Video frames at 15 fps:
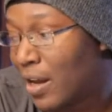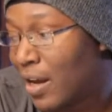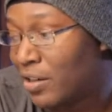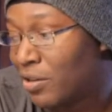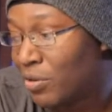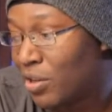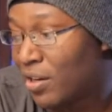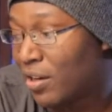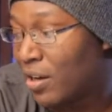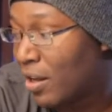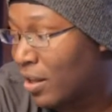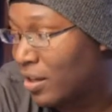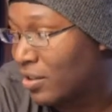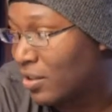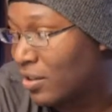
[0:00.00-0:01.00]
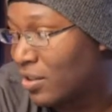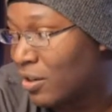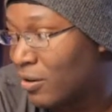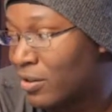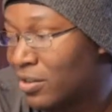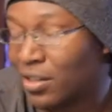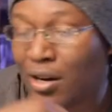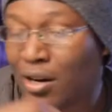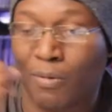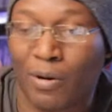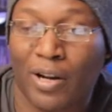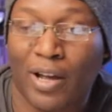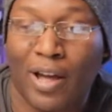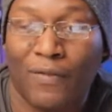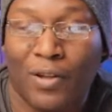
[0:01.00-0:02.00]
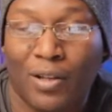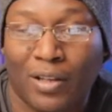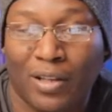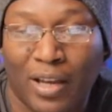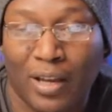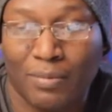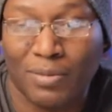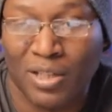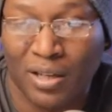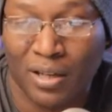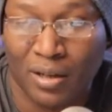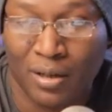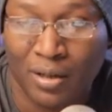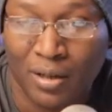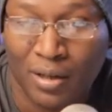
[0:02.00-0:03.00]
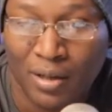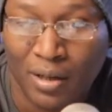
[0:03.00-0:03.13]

I do think I, that's a series that I want to have all the games in.